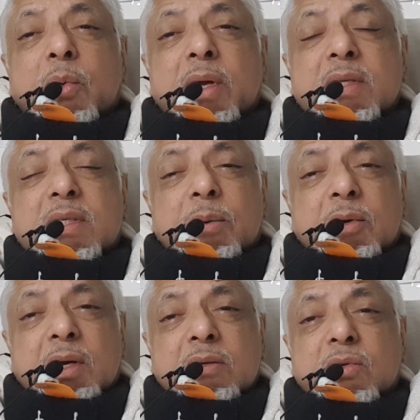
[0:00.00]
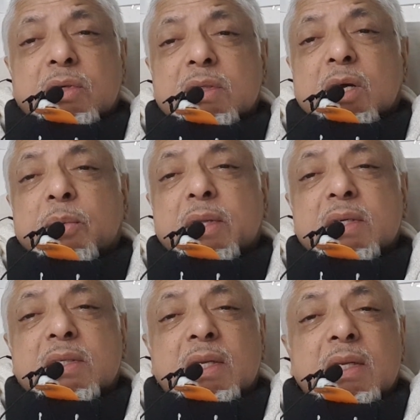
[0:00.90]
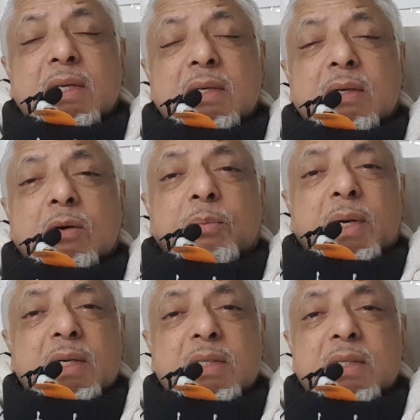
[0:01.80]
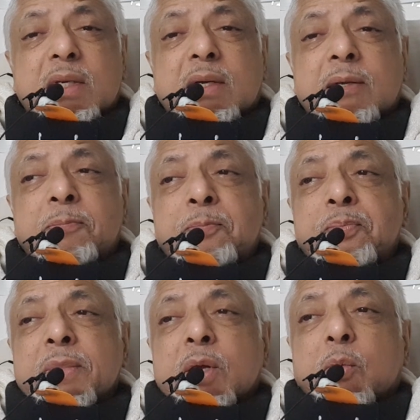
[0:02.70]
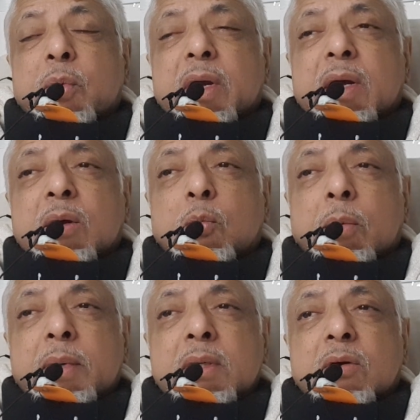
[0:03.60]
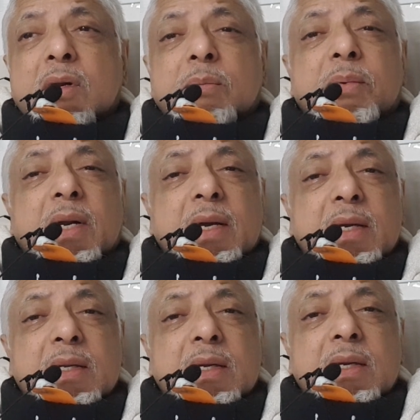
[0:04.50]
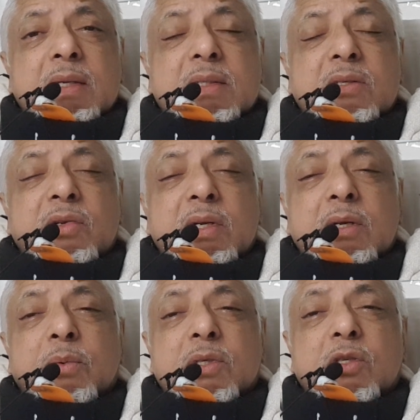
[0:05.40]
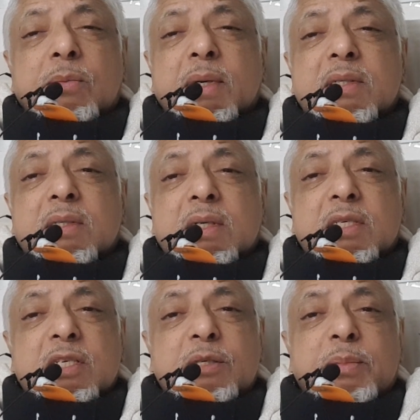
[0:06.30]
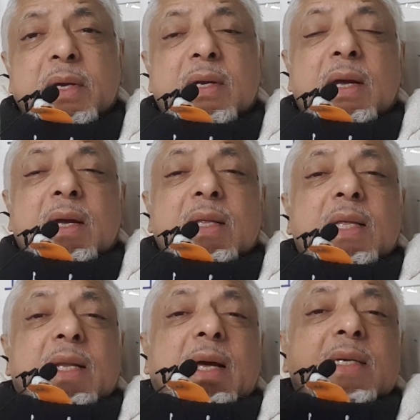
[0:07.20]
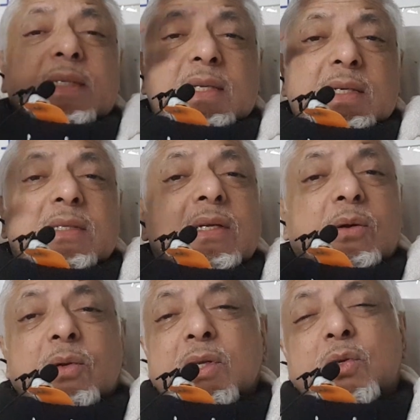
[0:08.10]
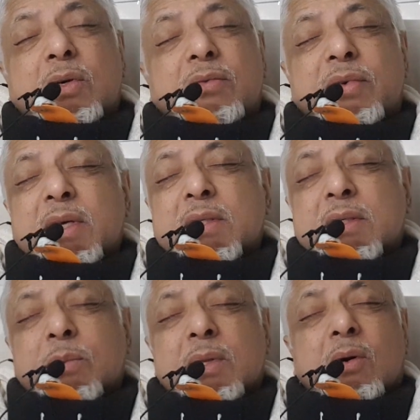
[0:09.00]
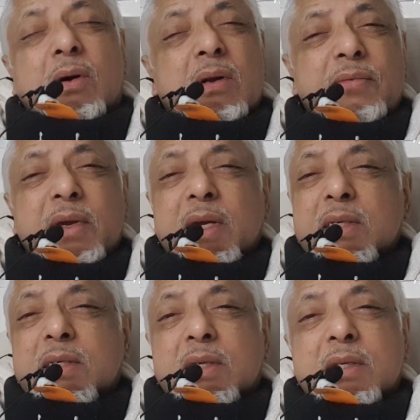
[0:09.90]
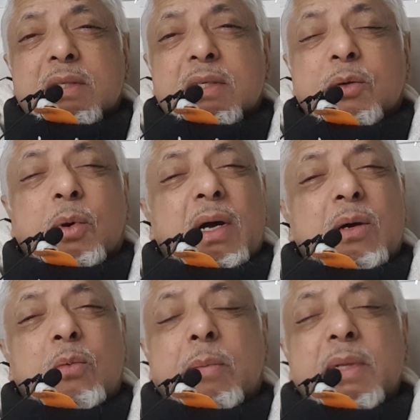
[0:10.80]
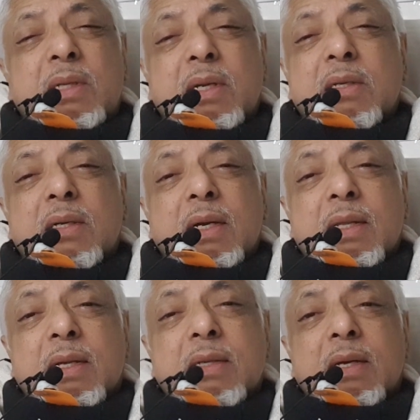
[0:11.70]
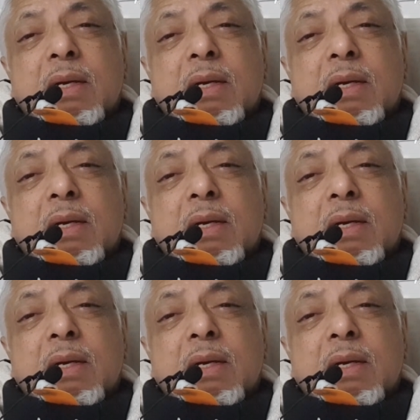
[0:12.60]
in some countries, like whether it's India or Pakistan, where a woman or a bride is treated with so much disrespect that acid is thrown into her face with horrific injuries. So why are a woman treated like that?